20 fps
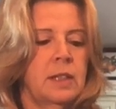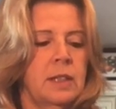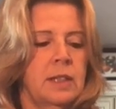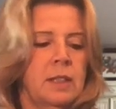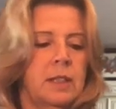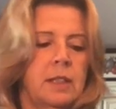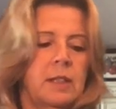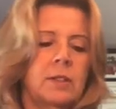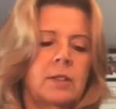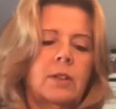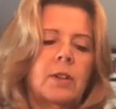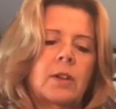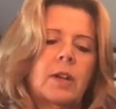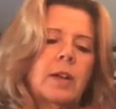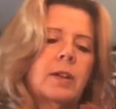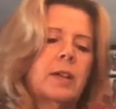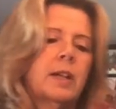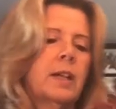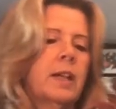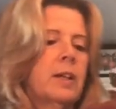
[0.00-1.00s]
don't know, I
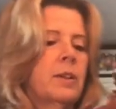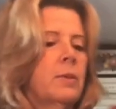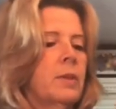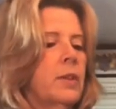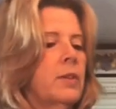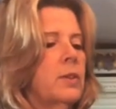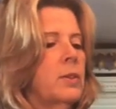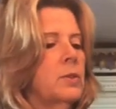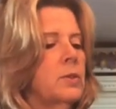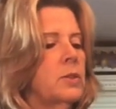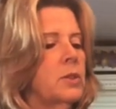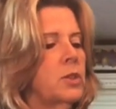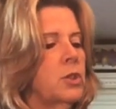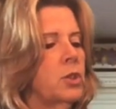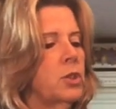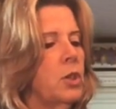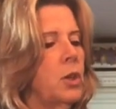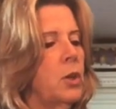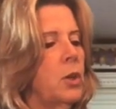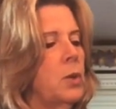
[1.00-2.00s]
kind of want those to
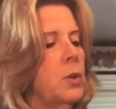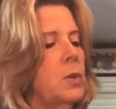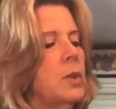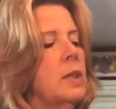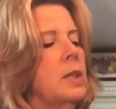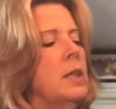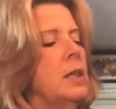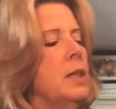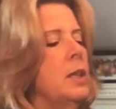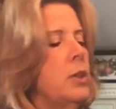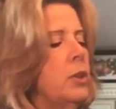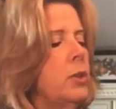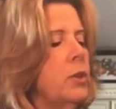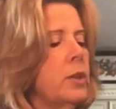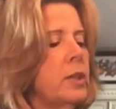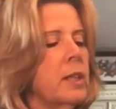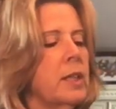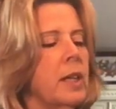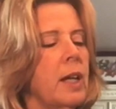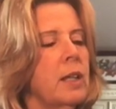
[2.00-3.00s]
show. You
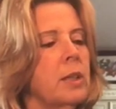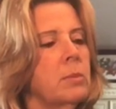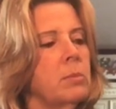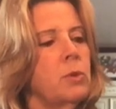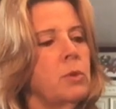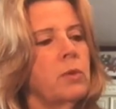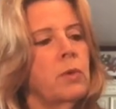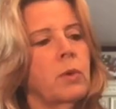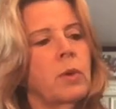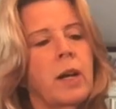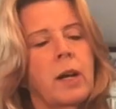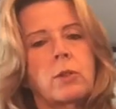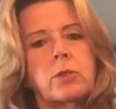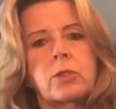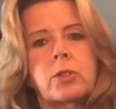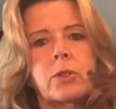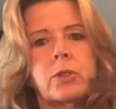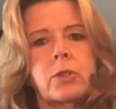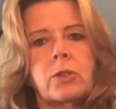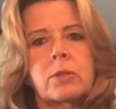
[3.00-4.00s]
can kind of move around
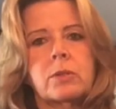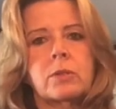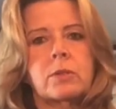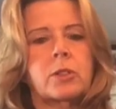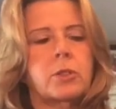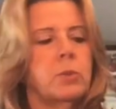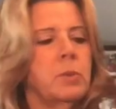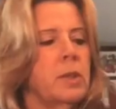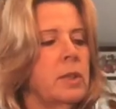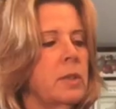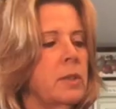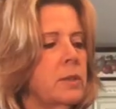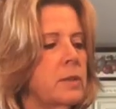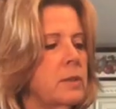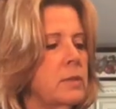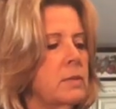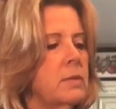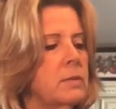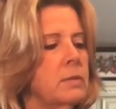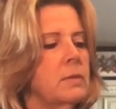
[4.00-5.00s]
your twigs,
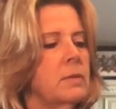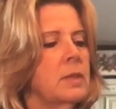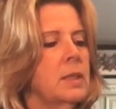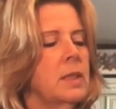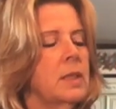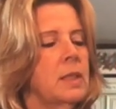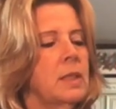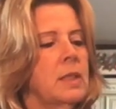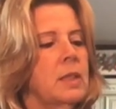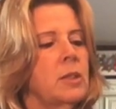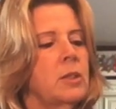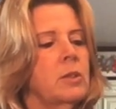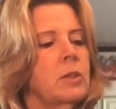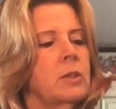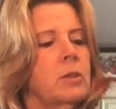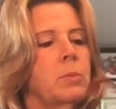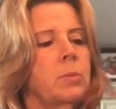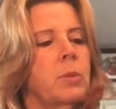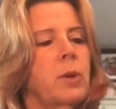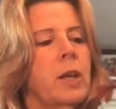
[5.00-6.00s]
your
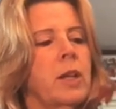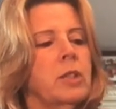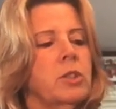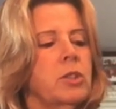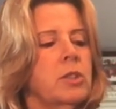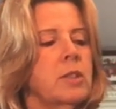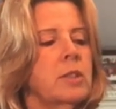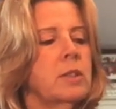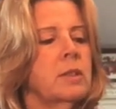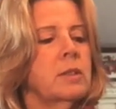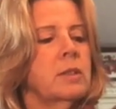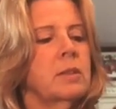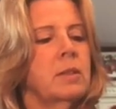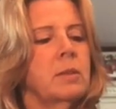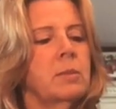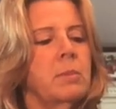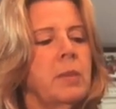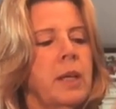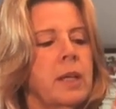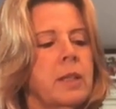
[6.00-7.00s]
little branches,
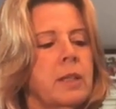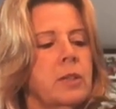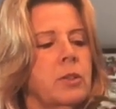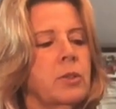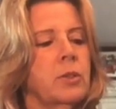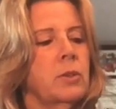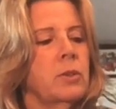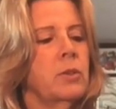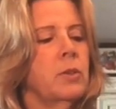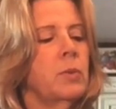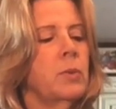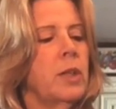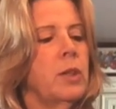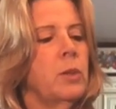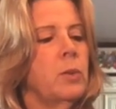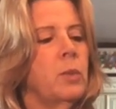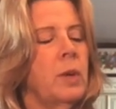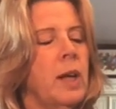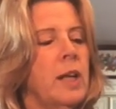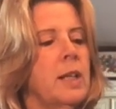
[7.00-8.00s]
and make it turn the way
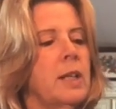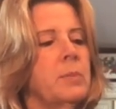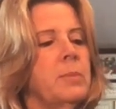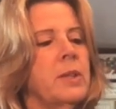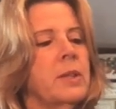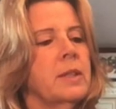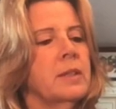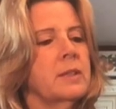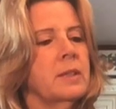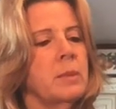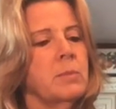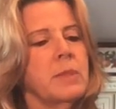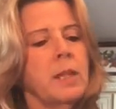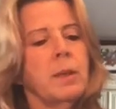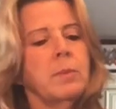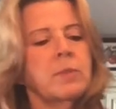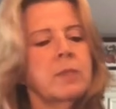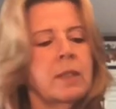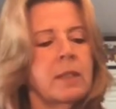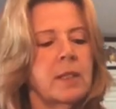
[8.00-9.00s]
you want it, because
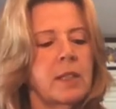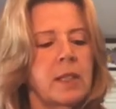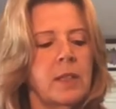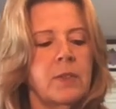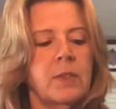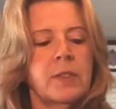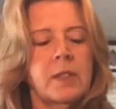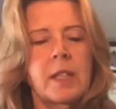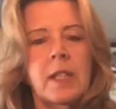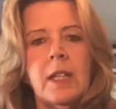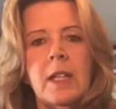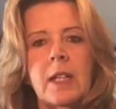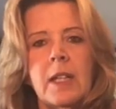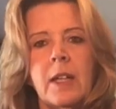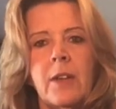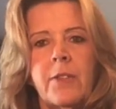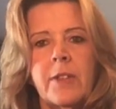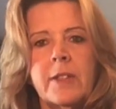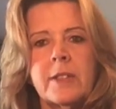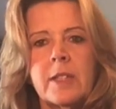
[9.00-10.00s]
sometimes the leaves,
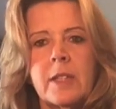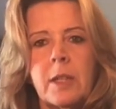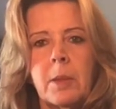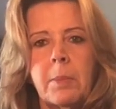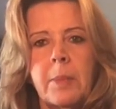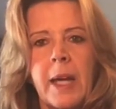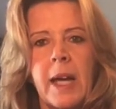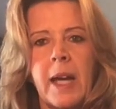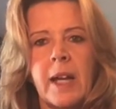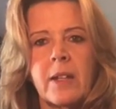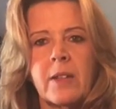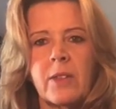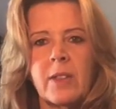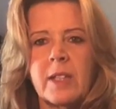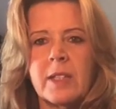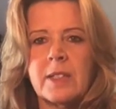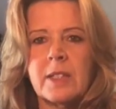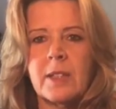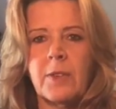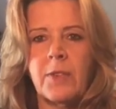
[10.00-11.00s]
if it's in the back,
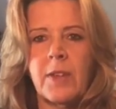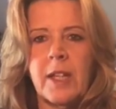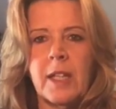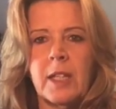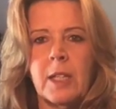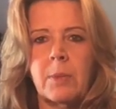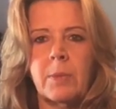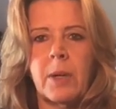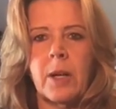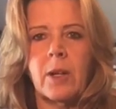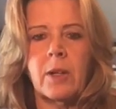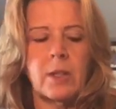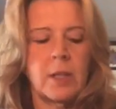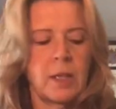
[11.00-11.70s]
it's the veiny part.